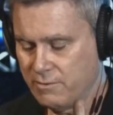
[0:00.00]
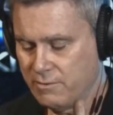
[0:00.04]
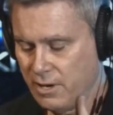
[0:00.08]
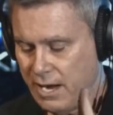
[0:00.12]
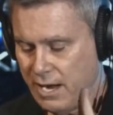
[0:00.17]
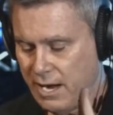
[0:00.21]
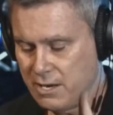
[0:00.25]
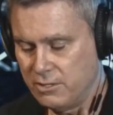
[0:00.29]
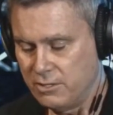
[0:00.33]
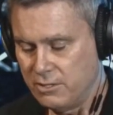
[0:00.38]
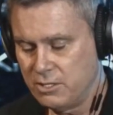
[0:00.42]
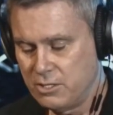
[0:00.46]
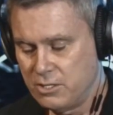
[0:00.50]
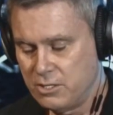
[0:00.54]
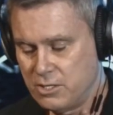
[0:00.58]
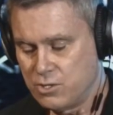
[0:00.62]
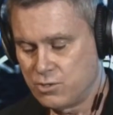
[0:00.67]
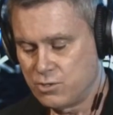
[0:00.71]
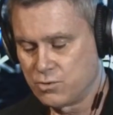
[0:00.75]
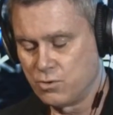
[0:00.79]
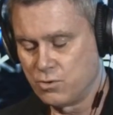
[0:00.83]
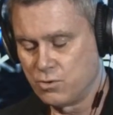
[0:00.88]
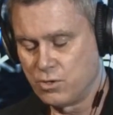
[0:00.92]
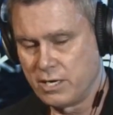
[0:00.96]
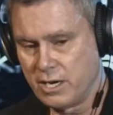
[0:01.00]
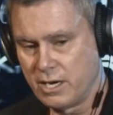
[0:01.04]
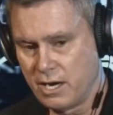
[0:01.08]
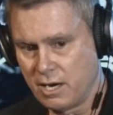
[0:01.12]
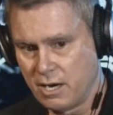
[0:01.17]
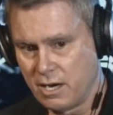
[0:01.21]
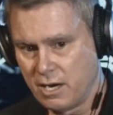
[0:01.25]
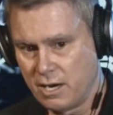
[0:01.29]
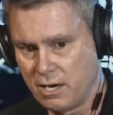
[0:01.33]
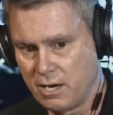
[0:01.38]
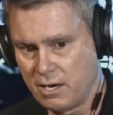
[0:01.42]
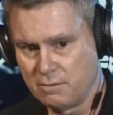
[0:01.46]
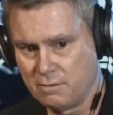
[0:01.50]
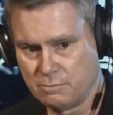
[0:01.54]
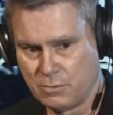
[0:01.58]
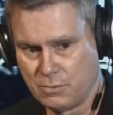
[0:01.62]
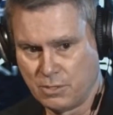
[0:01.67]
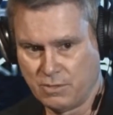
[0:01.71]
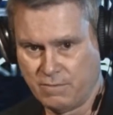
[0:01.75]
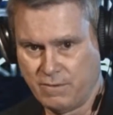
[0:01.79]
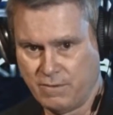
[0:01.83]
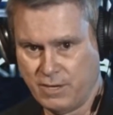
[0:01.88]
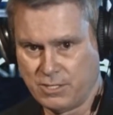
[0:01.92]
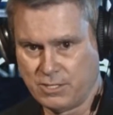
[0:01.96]
How do you destroy our
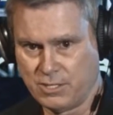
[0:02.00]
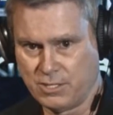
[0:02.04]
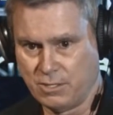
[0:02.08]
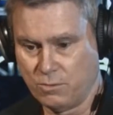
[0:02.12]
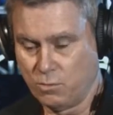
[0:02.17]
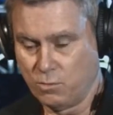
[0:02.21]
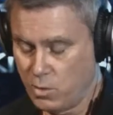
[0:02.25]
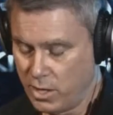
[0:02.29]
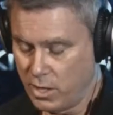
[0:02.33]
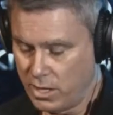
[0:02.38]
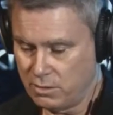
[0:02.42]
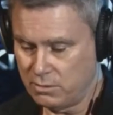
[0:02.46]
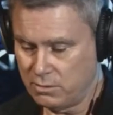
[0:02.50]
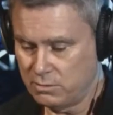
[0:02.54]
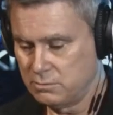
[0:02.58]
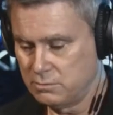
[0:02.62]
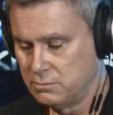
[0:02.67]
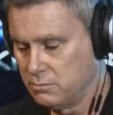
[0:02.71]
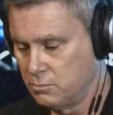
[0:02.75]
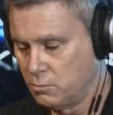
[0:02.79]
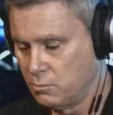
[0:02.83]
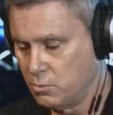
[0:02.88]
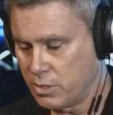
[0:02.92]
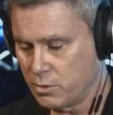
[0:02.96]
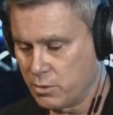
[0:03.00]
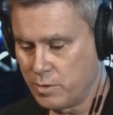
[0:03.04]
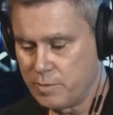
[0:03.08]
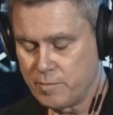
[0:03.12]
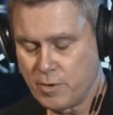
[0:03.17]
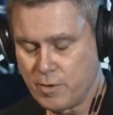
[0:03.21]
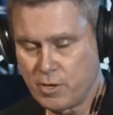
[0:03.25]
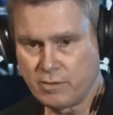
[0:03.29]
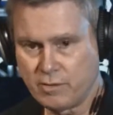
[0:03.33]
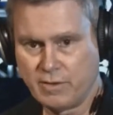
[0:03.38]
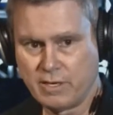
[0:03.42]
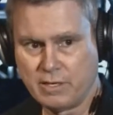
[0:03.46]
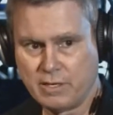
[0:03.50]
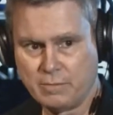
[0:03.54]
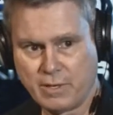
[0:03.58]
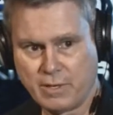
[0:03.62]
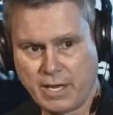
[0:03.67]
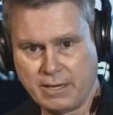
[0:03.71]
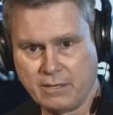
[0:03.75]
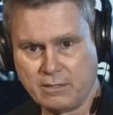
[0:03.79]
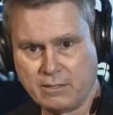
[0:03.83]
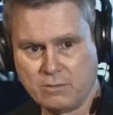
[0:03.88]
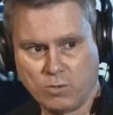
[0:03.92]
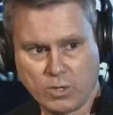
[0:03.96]
motivation? Well, what are we motivated
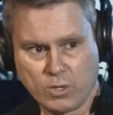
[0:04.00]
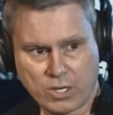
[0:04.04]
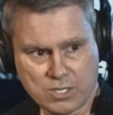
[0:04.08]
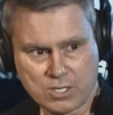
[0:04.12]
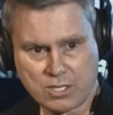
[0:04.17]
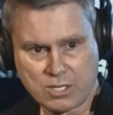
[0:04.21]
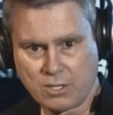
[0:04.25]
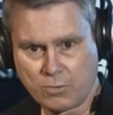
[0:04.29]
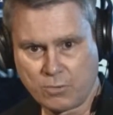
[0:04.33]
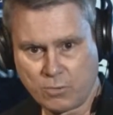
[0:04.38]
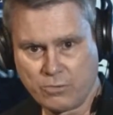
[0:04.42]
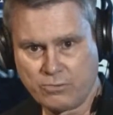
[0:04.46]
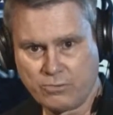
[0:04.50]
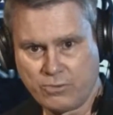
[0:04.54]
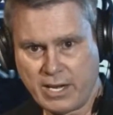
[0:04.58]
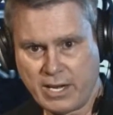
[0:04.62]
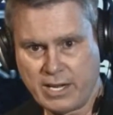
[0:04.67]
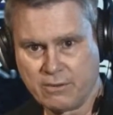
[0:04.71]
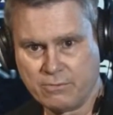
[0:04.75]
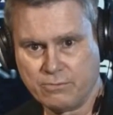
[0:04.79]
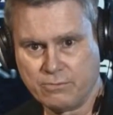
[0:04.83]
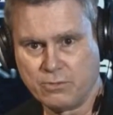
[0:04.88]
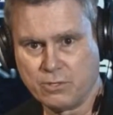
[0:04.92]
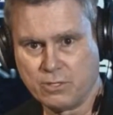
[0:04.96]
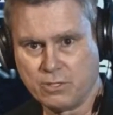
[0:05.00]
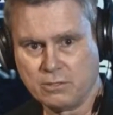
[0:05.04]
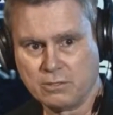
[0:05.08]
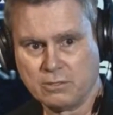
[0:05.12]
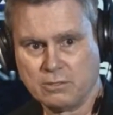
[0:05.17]
by? What is it that we're fighting for?